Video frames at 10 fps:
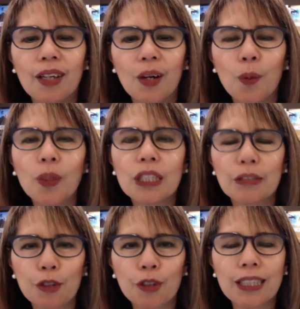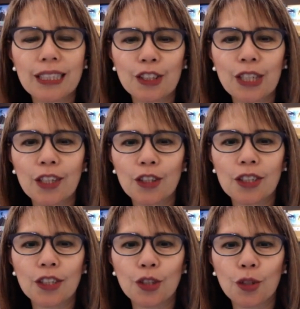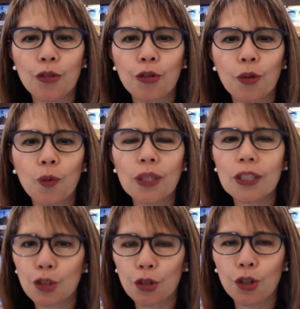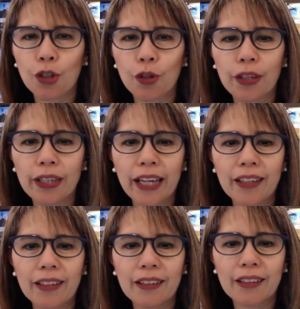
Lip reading: what difficulties and challenges did you go through, and what did you learn or gain